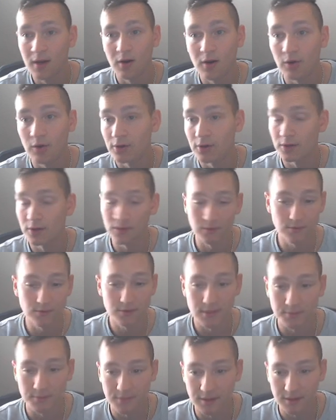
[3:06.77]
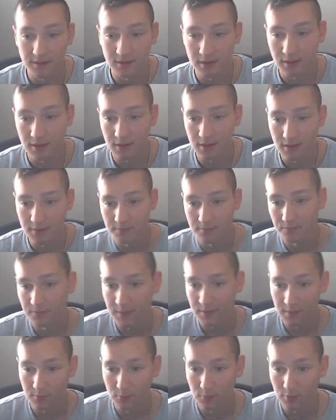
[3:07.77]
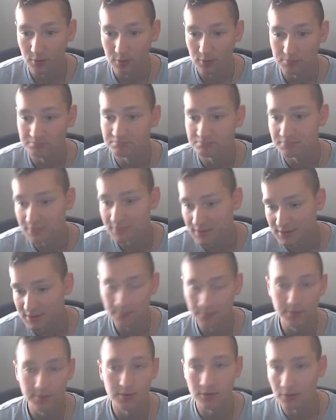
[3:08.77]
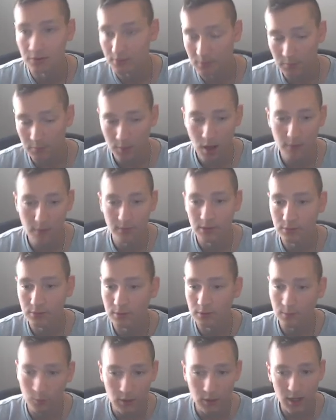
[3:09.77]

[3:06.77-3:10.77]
or you can do something uh, more simpler or convoluted,